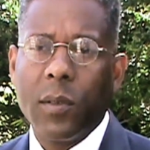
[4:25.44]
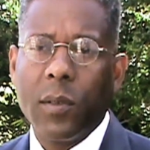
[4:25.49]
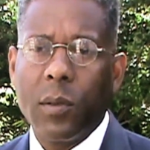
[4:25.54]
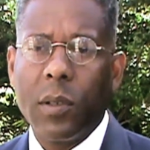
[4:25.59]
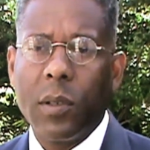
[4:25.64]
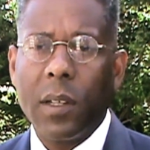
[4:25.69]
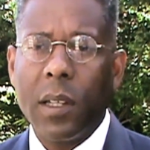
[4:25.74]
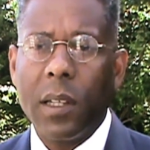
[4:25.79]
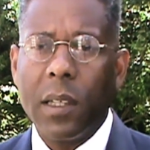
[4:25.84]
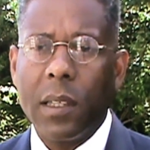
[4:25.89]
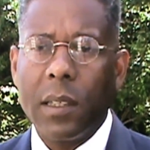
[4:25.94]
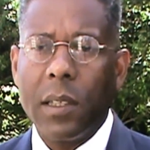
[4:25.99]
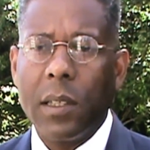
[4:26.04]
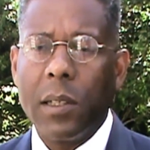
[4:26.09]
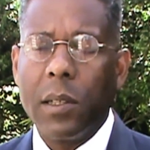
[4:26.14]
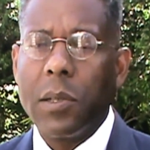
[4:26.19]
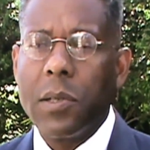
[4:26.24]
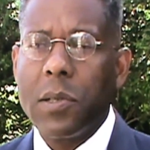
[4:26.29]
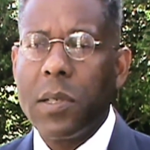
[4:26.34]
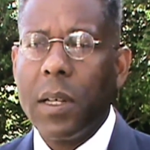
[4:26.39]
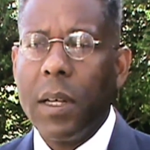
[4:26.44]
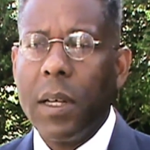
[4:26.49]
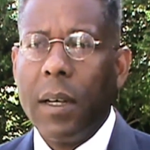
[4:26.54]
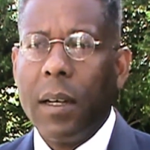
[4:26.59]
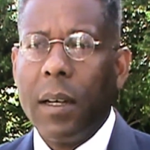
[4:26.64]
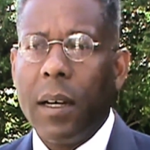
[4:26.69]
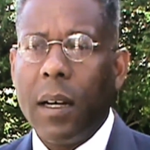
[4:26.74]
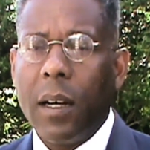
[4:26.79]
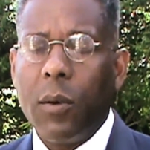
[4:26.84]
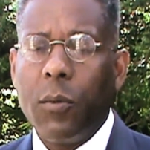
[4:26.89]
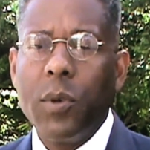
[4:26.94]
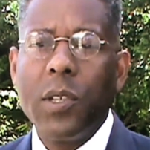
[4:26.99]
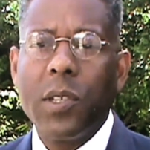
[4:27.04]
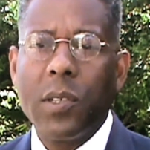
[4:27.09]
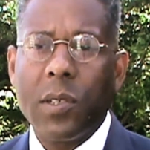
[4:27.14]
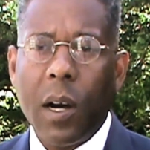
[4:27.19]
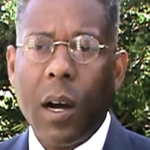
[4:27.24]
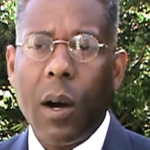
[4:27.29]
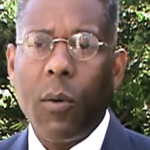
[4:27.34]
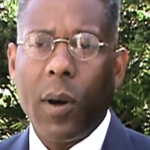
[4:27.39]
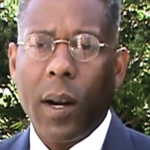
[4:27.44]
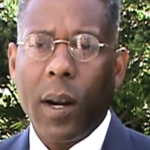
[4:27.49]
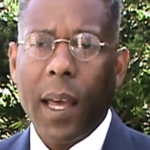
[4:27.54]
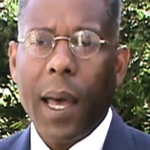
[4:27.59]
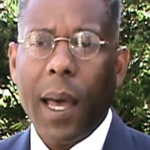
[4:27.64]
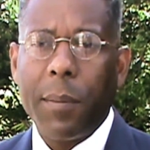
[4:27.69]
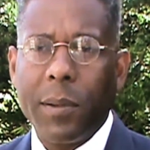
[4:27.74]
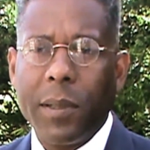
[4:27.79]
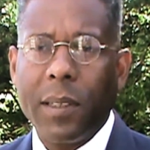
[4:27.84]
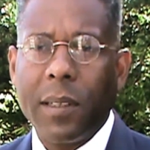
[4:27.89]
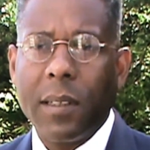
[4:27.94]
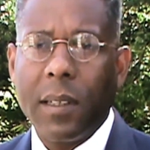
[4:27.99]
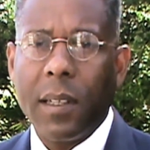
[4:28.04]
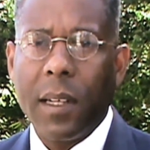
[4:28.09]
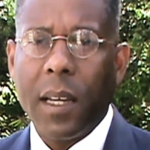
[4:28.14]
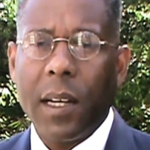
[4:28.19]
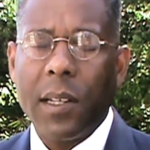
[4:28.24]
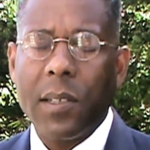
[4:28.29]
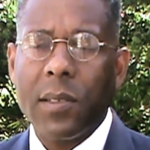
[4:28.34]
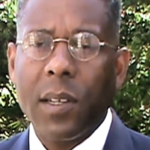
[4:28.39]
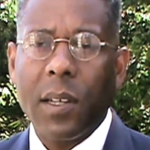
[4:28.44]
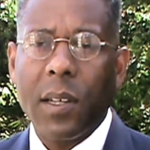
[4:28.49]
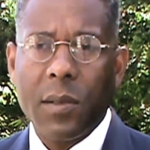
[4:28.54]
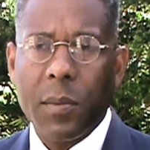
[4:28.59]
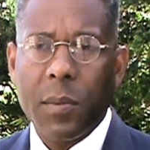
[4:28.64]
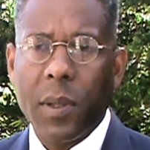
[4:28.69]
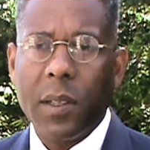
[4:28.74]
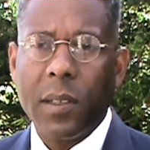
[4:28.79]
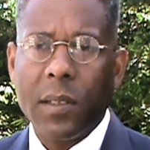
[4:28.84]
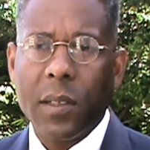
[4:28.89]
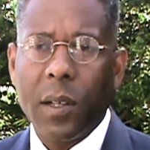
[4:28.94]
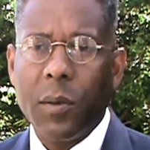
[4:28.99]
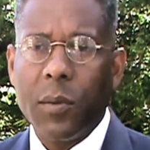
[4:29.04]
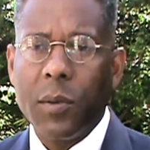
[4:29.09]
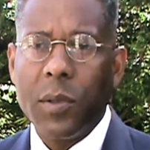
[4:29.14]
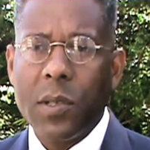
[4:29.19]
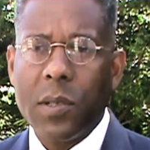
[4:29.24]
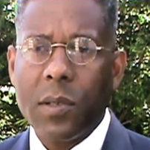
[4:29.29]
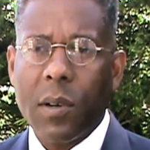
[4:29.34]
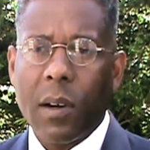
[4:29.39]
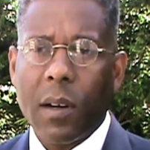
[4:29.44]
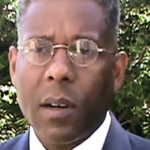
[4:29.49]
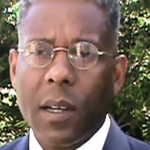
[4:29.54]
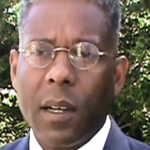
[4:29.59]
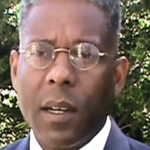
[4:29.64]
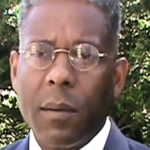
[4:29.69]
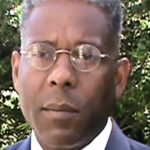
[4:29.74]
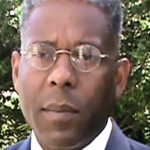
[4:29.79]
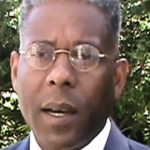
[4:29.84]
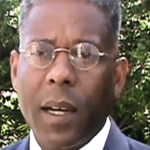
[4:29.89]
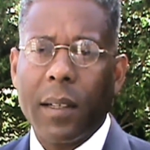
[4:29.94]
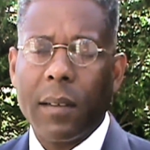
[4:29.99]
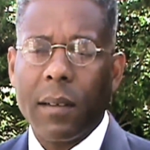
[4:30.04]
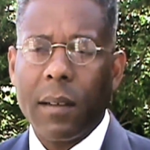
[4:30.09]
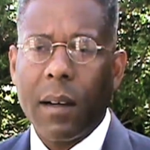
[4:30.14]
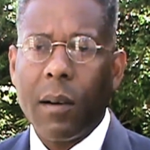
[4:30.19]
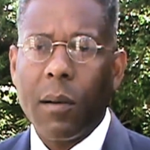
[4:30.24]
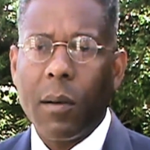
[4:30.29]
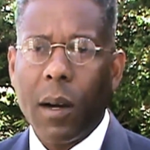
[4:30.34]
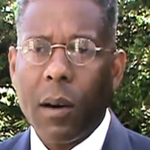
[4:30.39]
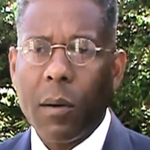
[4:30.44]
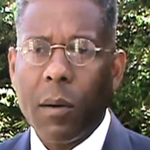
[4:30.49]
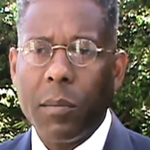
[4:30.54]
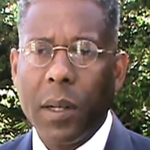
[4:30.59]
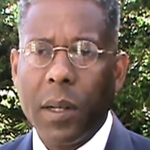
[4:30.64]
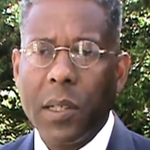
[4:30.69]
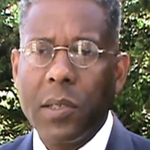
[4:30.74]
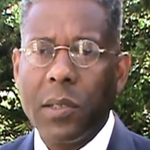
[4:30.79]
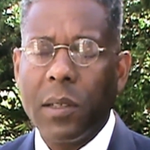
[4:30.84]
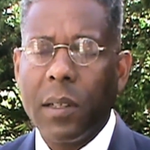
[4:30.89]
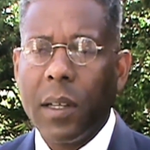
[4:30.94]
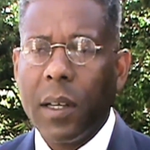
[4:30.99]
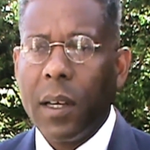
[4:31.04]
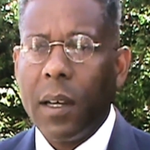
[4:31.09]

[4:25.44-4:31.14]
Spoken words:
through the Clinton years, we saw what happened to the United States military when you start cutting back our budget.